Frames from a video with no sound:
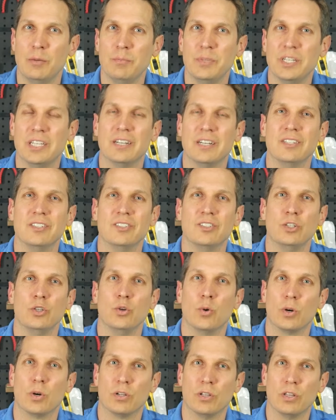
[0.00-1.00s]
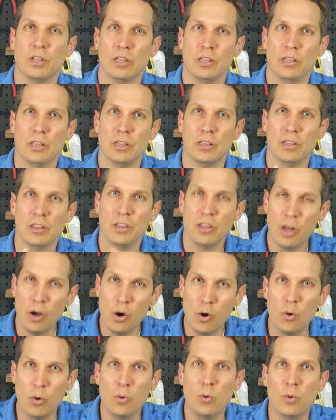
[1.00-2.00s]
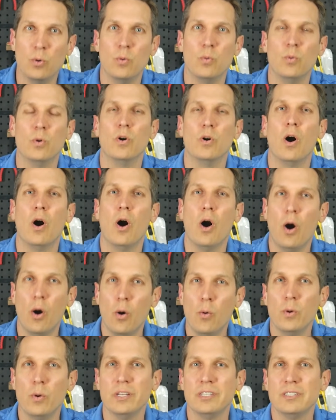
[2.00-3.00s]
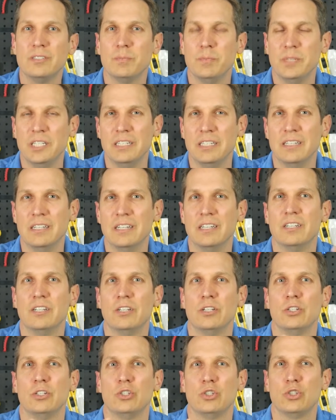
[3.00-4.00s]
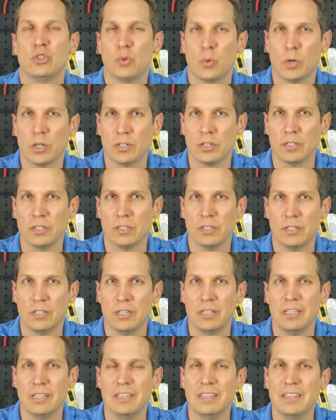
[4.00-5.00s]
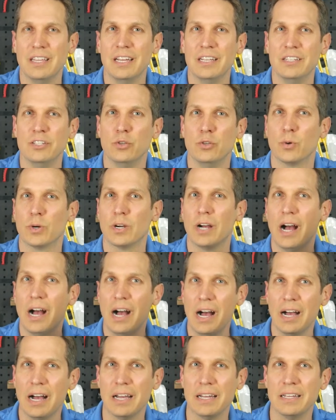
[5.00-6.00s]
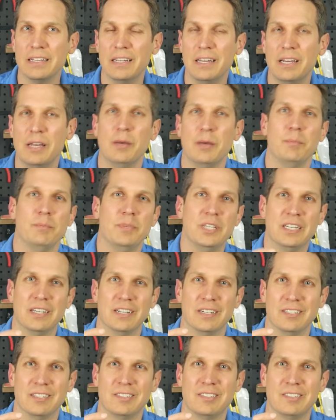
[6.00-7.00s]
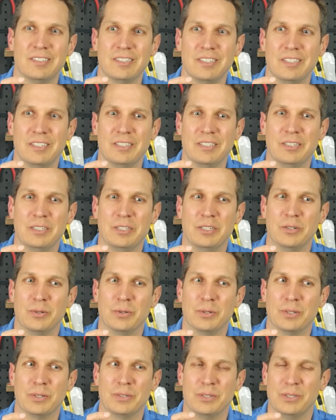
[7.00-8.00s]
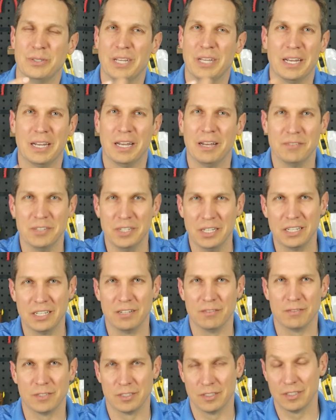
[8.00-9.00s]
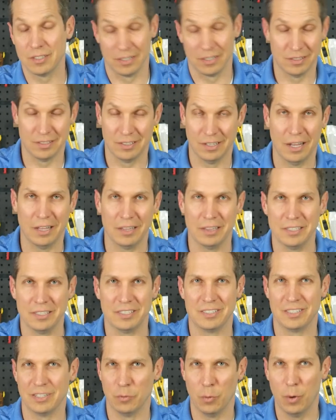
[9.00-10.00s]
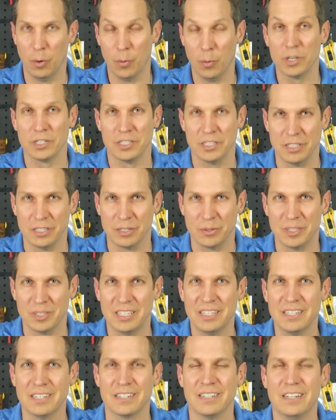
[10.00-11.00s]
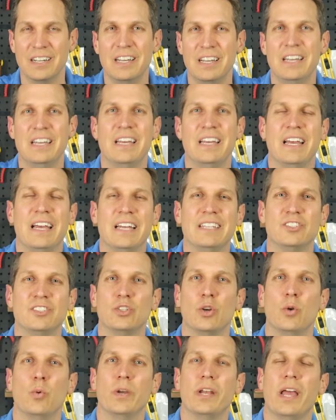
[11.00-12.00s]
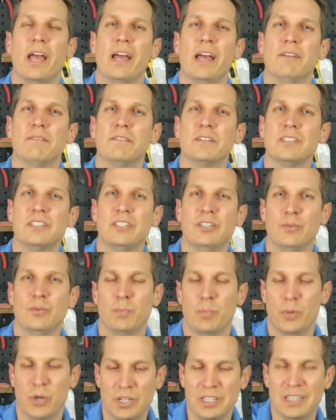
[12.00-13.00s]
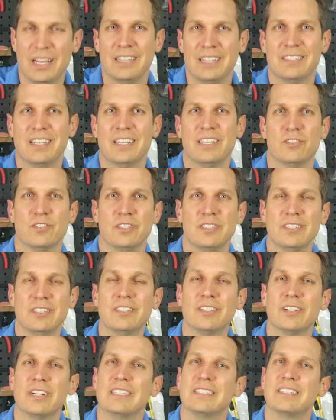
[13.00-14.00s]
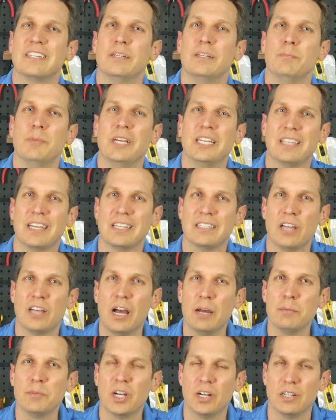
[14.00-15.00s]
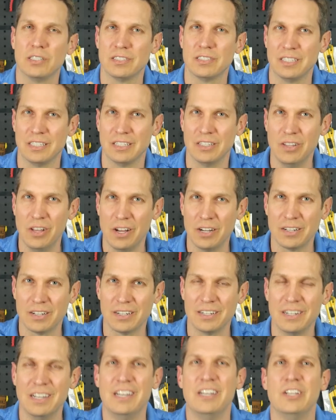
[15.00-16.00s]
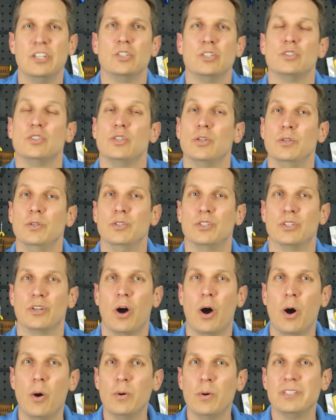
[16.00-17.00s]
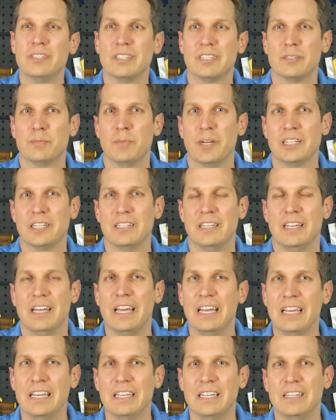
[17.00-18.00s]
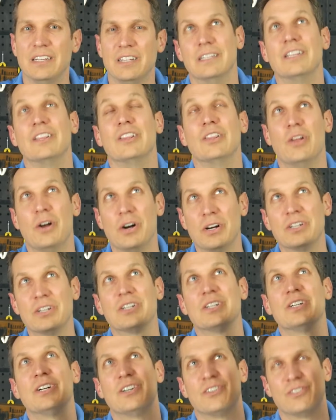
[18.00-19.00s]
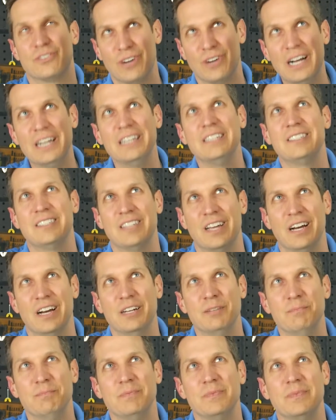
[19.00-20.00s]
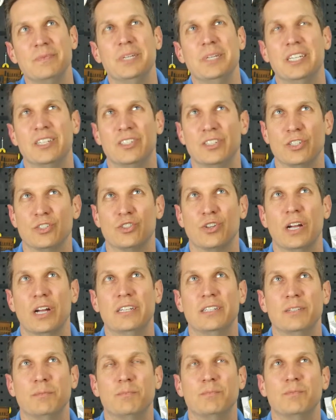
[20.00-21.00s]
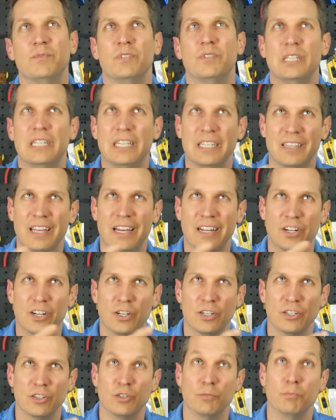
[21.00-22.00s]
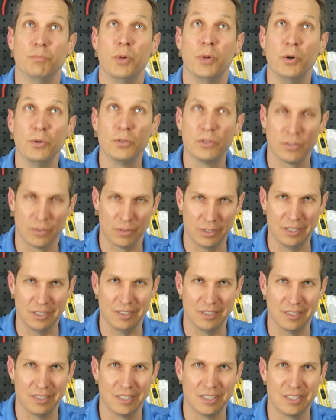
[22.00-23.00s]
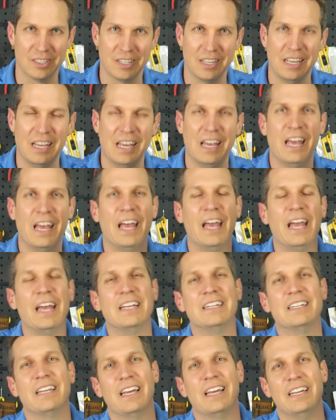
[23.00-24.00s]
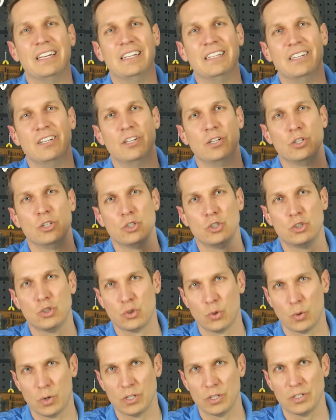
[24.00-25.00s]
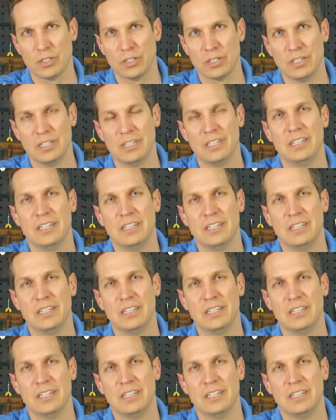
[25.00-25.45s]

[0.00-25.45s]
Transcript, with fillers: because your low will always be shorter than your high because you can't have a negative resistance, not at least in what we're dealing with here. And so whenever you put in that second resistor, it's going to make that time constant longer. So you should always expect a longer rise time because you're trying to get that current through both resistors and a shorter